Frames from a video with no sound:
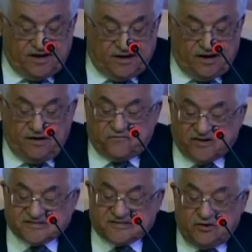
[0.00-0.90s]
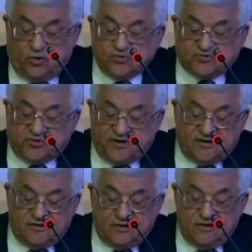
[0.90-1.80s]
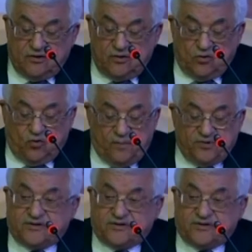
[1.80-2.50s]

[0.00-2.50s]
In the same context, Jerusalem